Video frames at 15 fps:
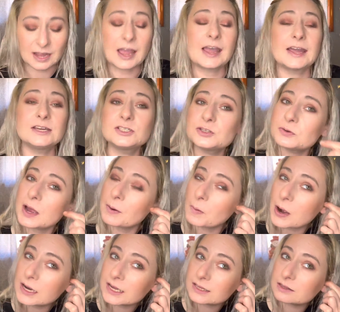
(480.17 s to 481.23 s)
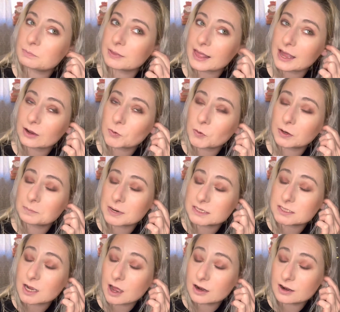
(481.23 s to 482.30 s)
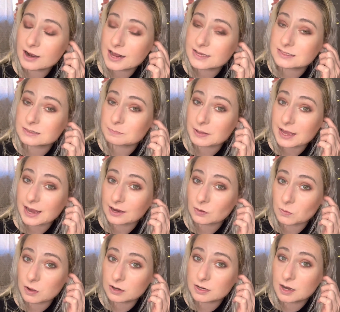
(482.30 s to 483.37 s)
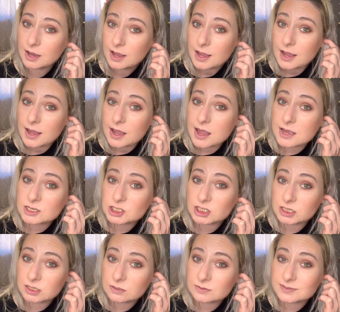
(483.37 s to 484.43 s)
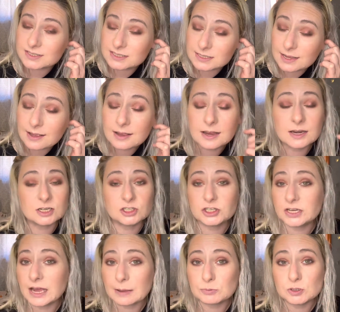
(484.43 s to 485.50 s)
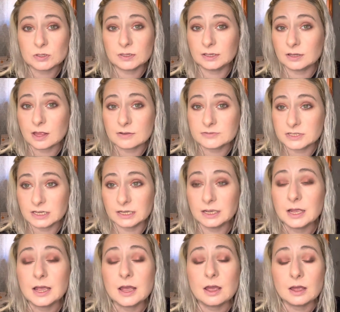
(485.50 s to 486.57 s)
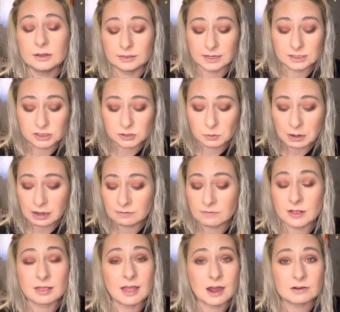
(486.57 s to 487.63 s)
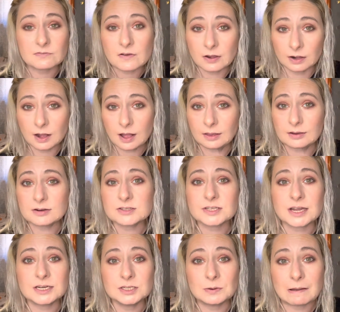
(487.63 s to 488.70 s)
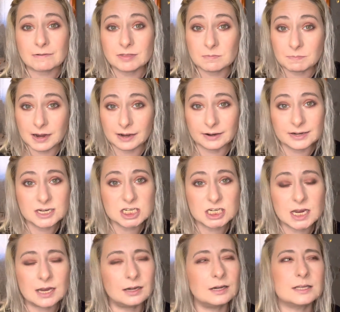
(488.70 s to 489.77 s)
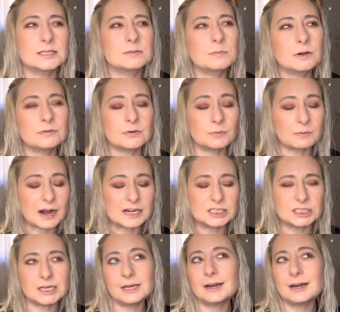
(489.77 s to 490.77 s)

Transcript: I do, I want to get the black one. My daughter has the black one and she uses it and she absolutely loves it. They do have a lot of fun colors. I do have the berry shade. It's more of a red shade.